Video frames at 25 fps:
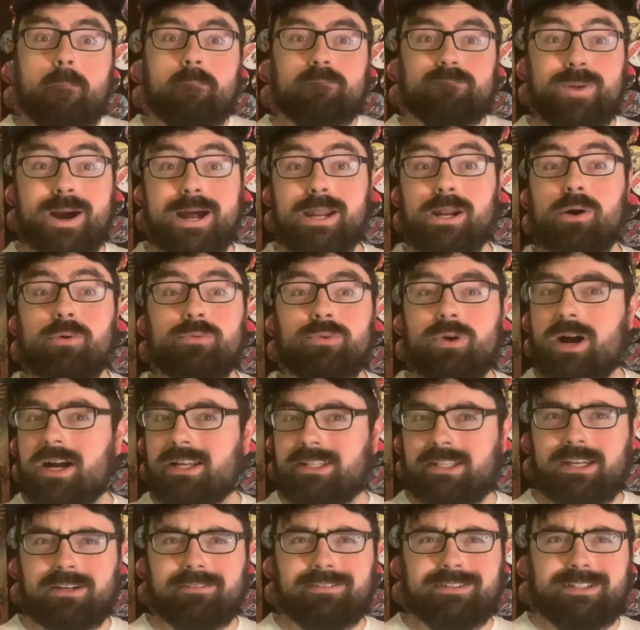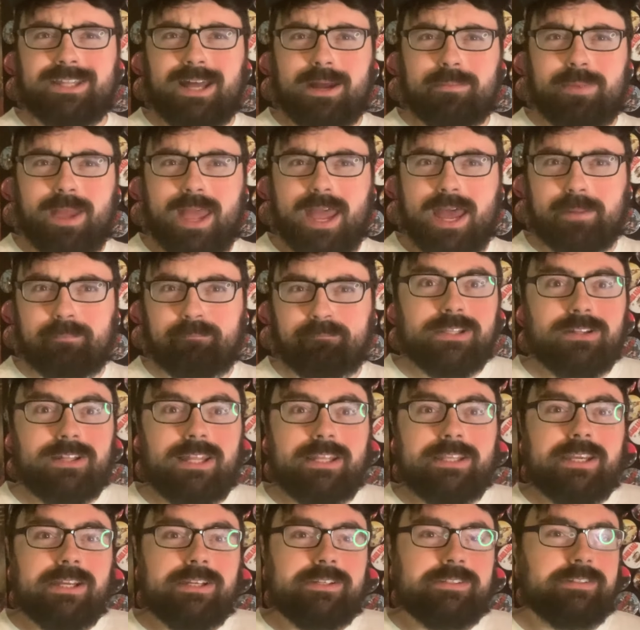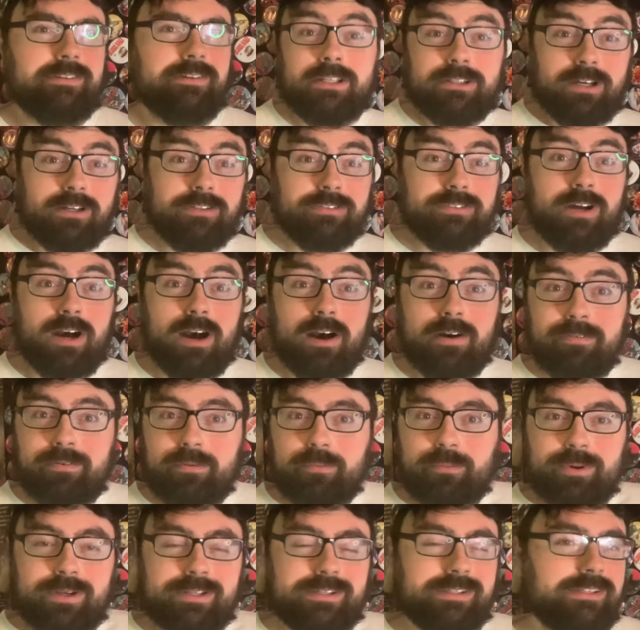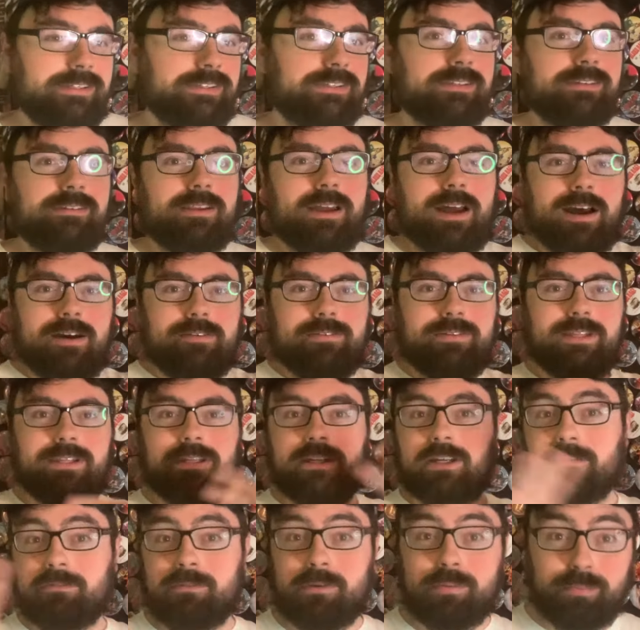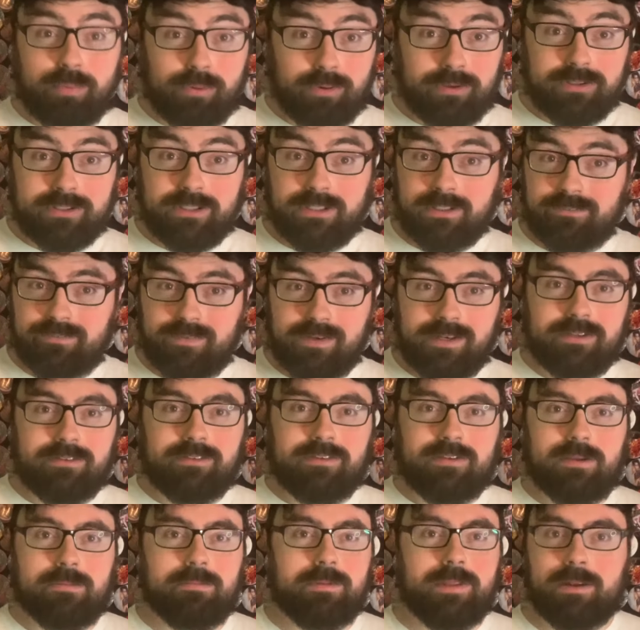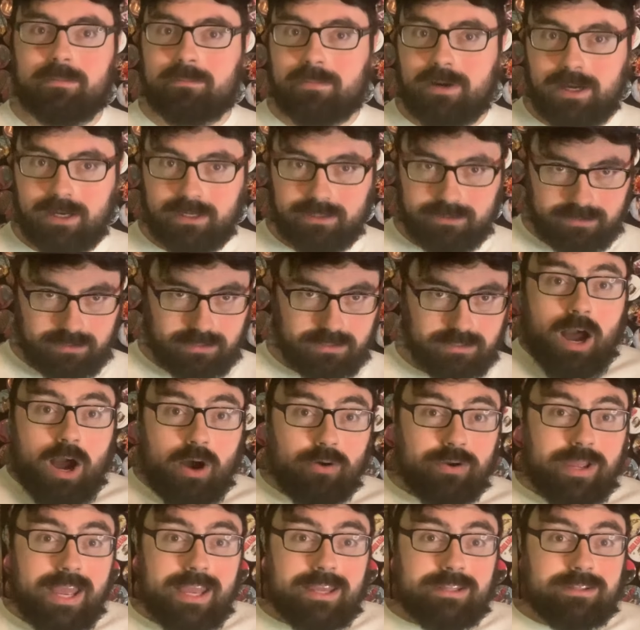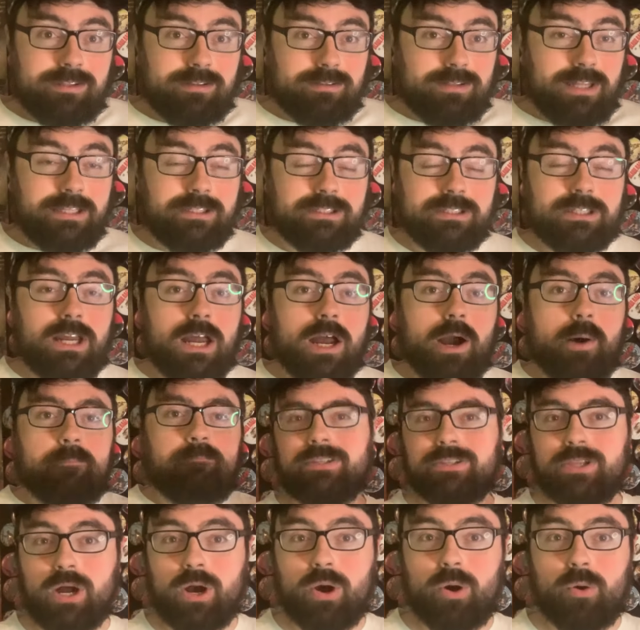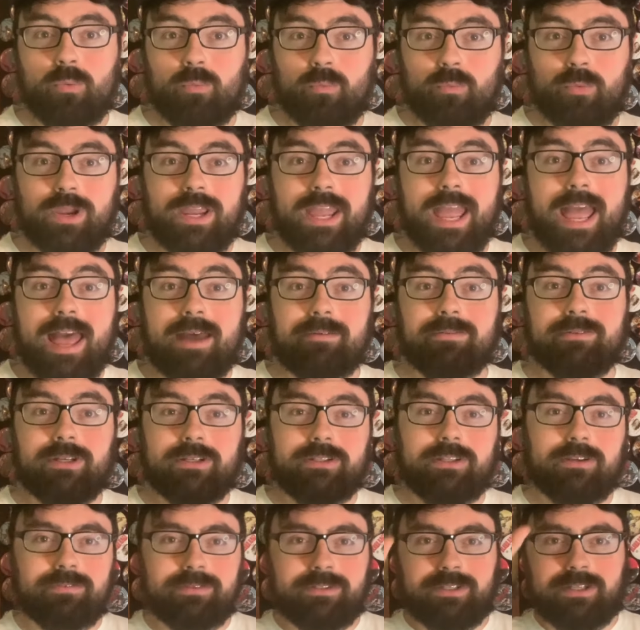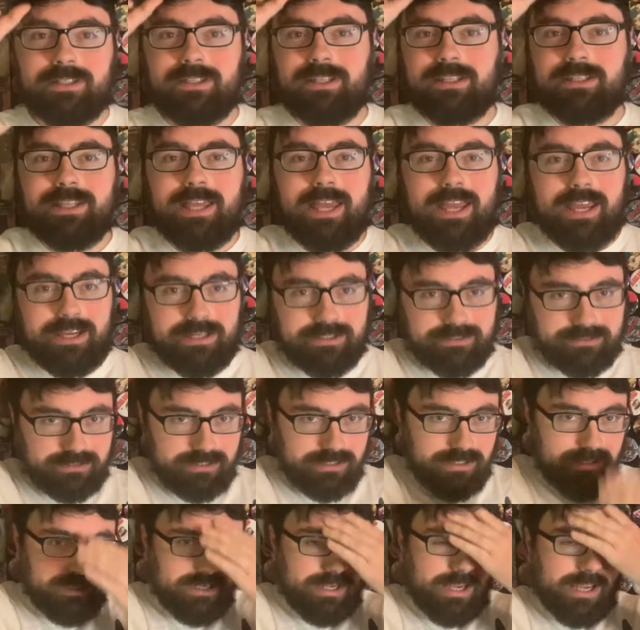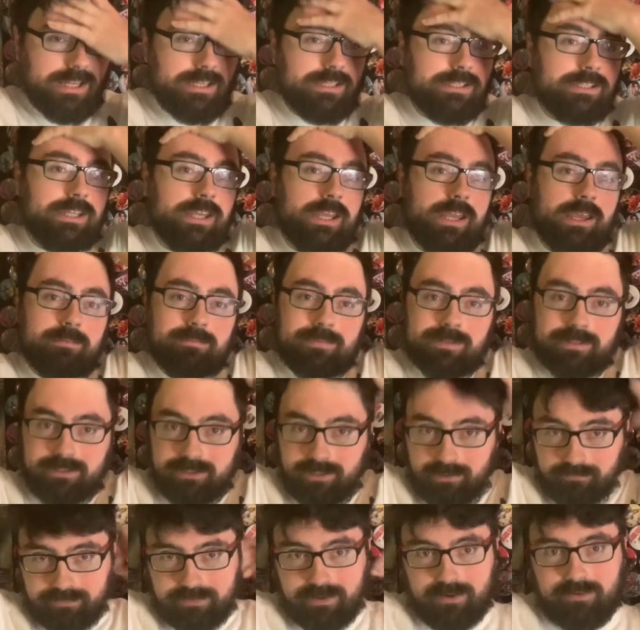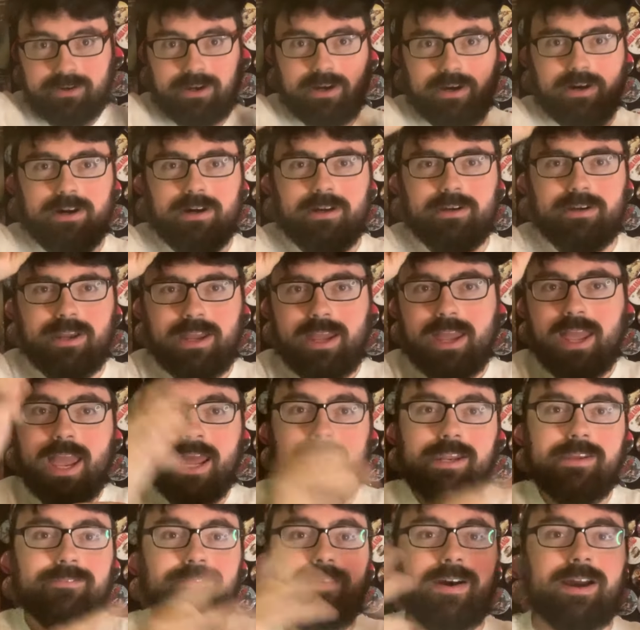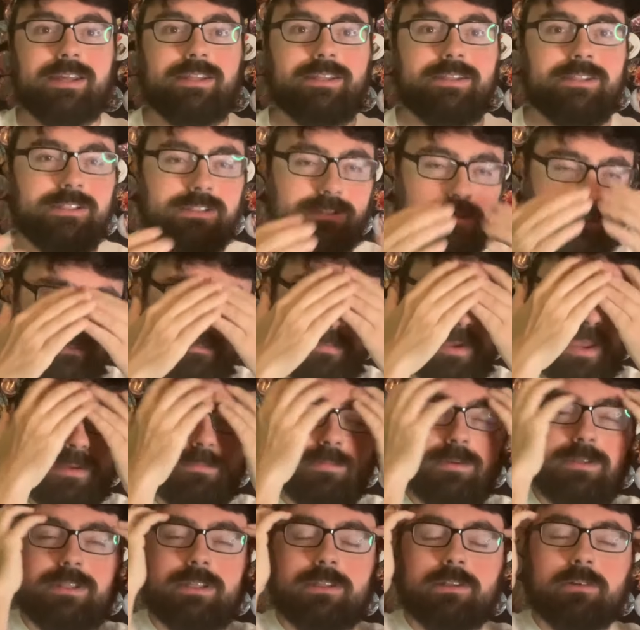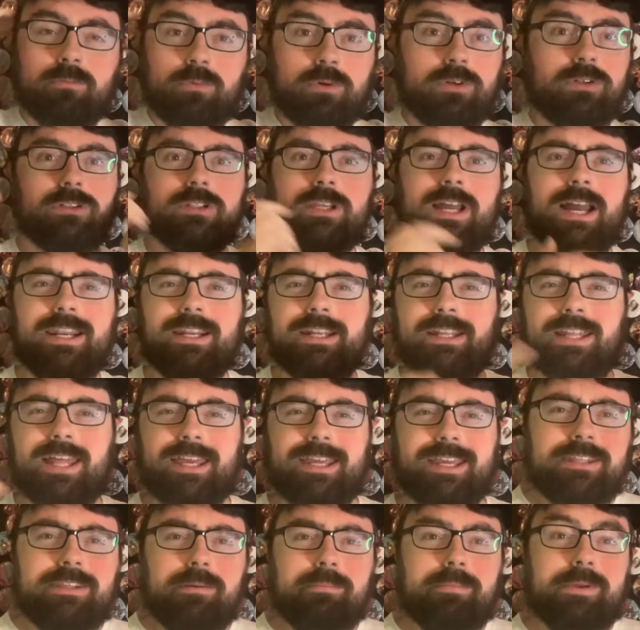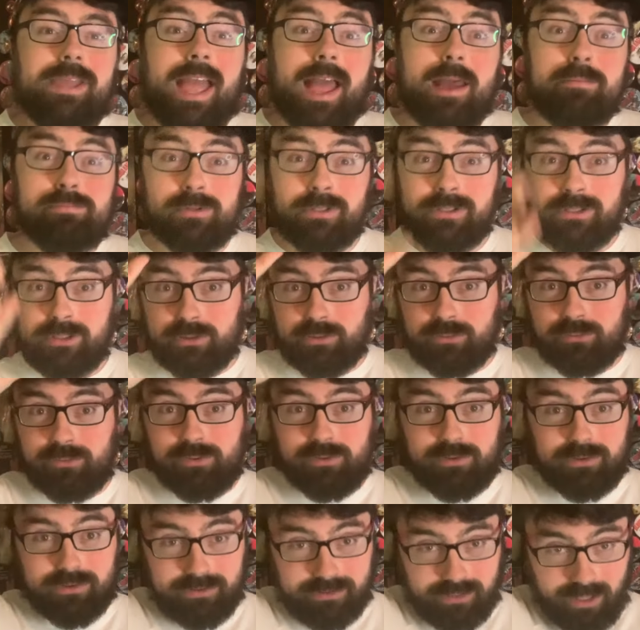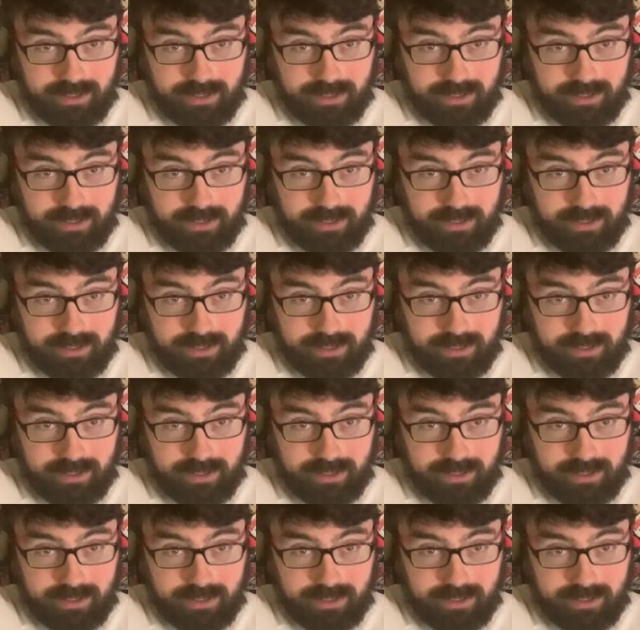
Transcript: But overall, I think it was not bad. But let's get into it. Starts off with, obviously, there are going to be spoilers in the video, so keep that in mind. Okay, so let's go. So, we have, starts off with Nicolas Cage as him, and stuff's going on, and he finds these two babies, and the world's kind of like, something happens to the world.